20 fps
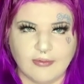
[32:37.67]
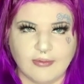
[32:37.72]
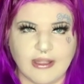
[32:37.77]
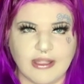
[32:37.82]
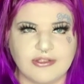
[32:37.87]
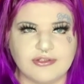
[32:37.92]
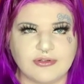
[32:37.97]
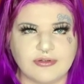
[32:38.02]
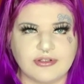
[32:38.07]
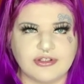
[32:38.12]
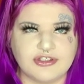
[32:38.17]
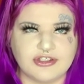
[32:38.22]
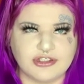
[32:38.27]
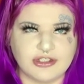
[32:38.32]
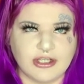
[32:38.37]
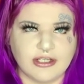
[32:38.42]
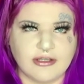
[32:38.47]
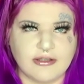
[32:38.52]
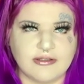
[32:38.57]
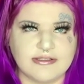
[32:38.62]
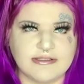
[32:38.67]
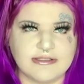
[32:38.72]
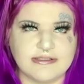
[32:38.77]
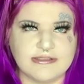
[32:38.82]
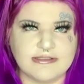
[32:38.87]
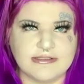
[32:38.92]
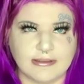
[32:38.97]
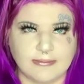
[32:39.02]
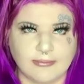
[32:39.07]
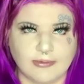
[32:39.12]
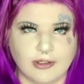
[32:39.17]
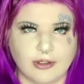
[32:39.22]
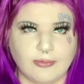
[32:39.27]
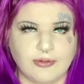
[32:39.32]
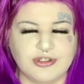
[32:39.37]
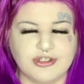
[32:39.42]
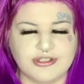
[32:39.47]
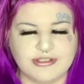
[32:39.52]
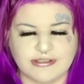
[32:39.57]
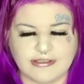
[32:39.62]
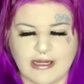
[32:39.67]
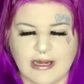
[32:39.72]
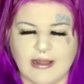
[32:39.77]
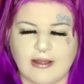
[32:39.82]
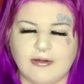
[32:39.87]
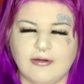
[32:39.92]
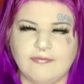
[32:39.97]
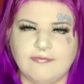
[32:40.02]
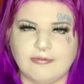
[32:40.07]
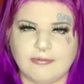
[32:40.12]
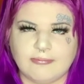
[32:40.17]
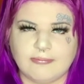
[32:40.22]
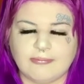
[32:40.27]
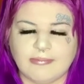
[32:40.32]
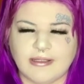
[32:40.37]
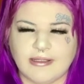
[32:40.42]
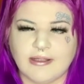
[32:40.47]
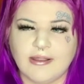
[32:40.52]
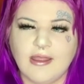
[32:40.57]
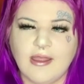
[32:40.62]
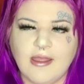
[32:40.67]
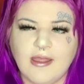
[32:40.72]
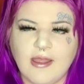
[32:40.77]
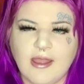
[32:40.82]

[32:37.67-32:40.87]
Okay, so the jail is in Simcoe, which is an hour from me.